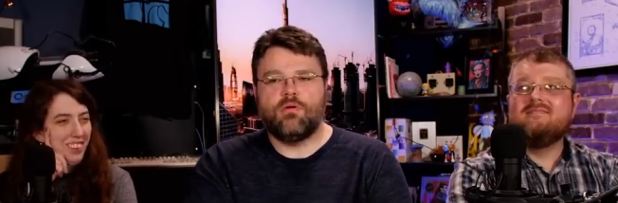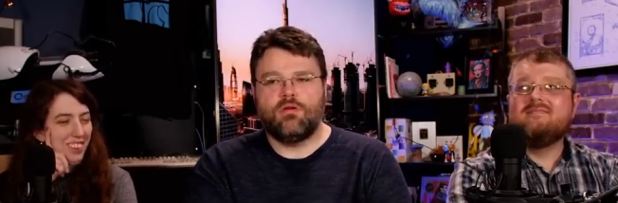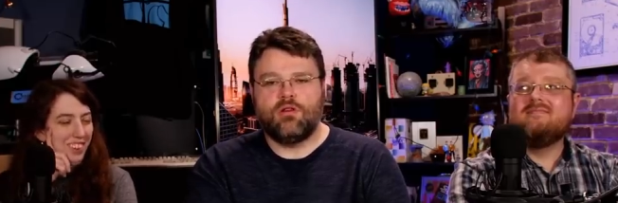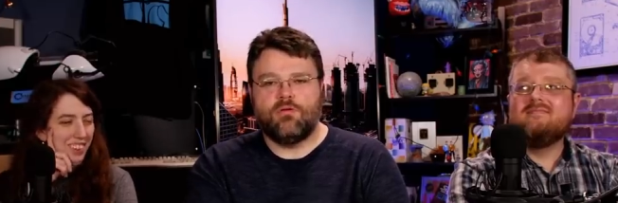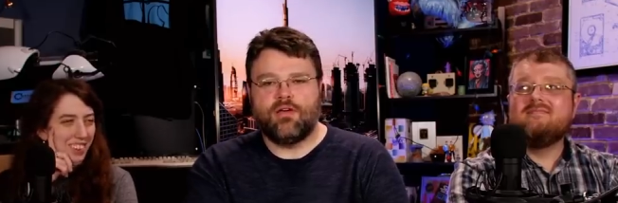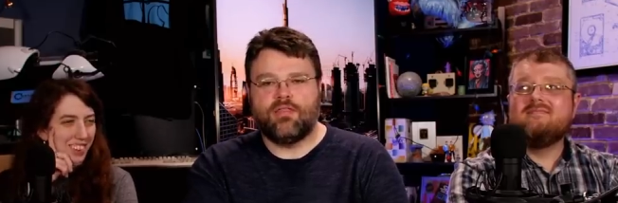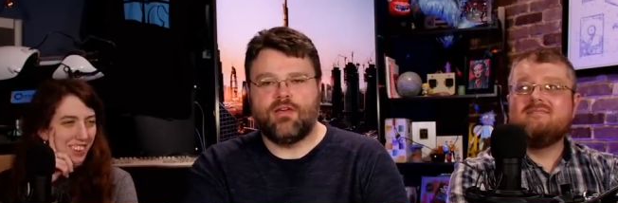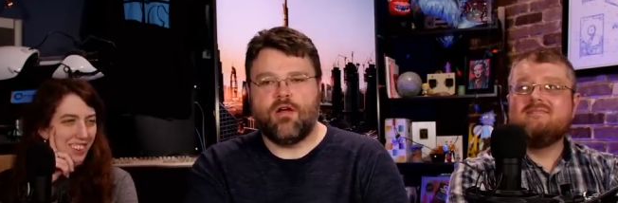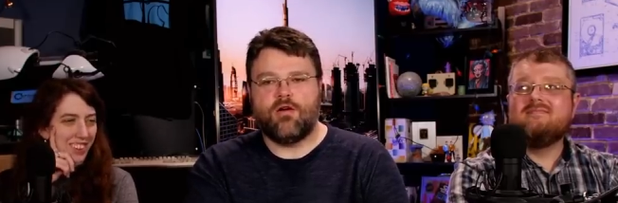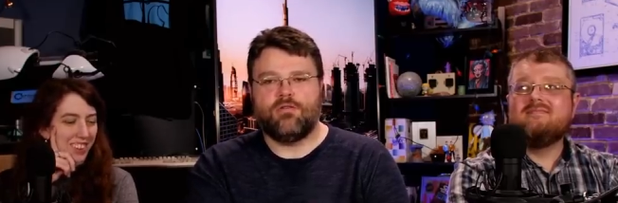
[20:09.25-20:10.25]
Speaker 1: you know, like
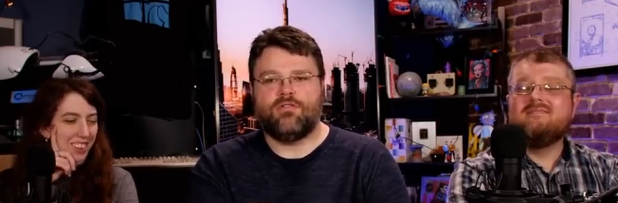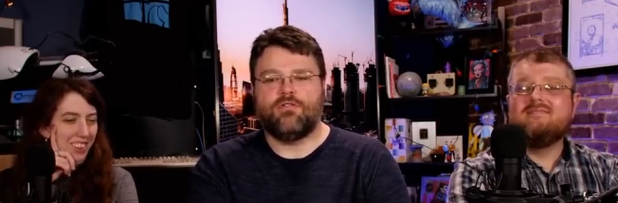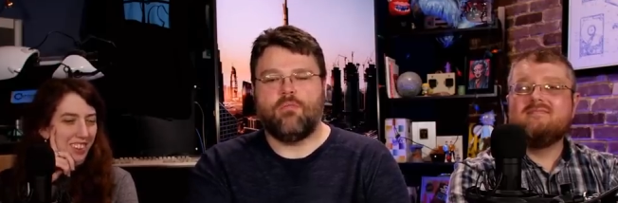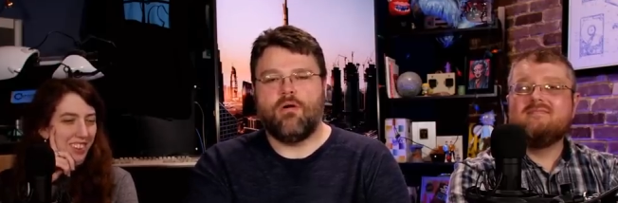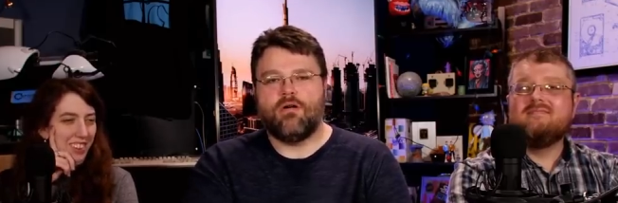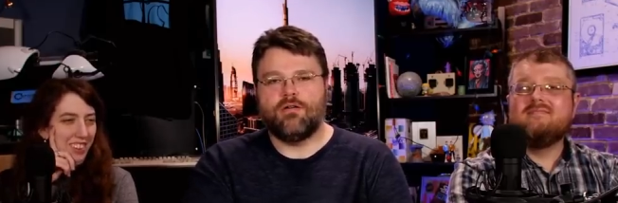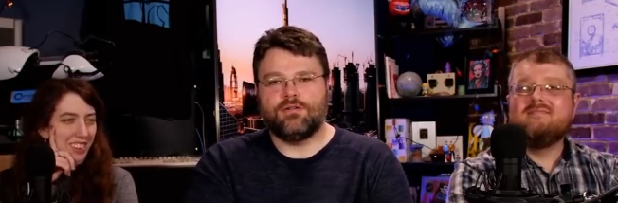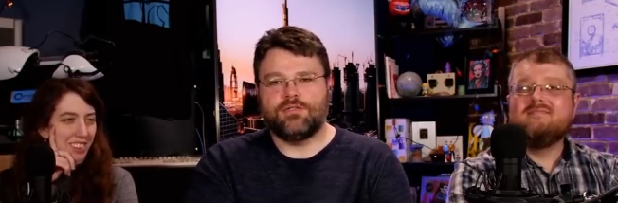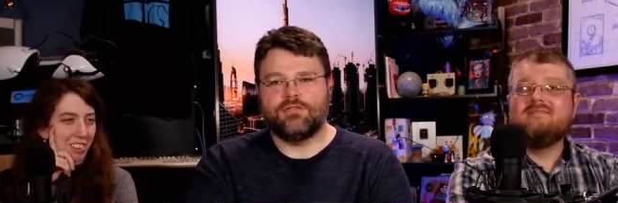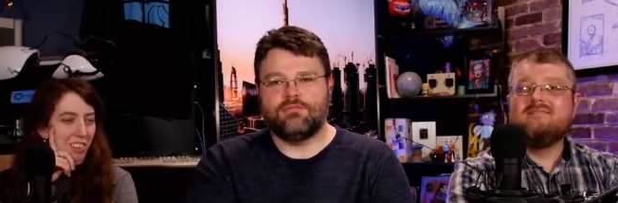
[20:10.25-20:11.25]
the Earth to
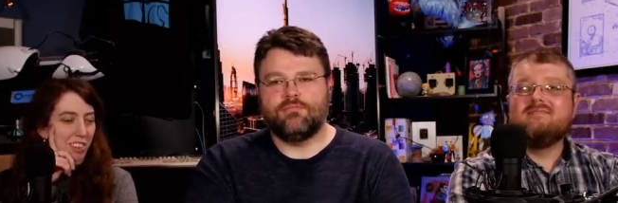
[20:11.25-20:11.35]
Mars